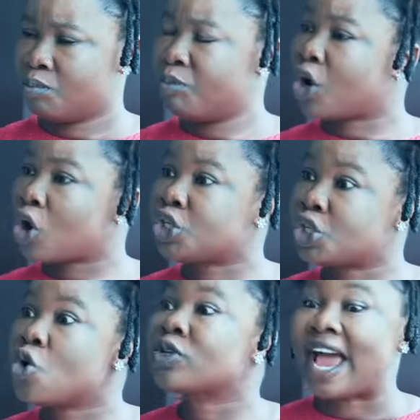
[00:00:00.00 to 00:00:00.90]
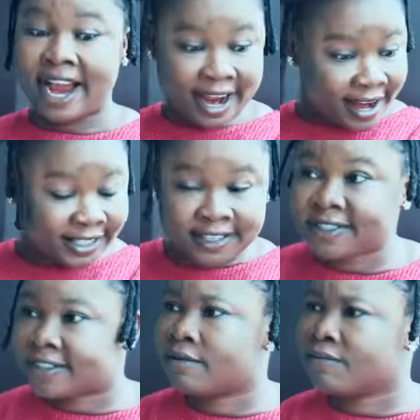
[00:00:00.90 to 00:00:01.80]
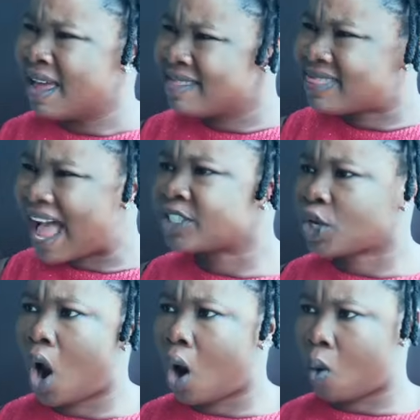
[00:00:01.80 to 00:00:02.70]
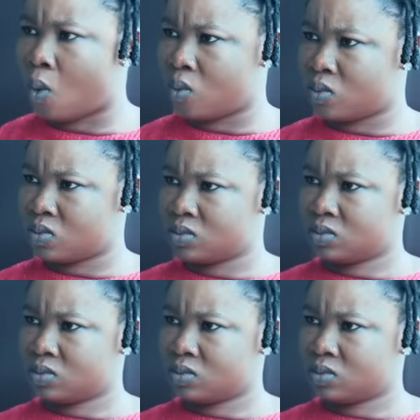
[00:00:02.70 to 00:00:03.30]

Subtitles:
because she knows I can assist him. That's all.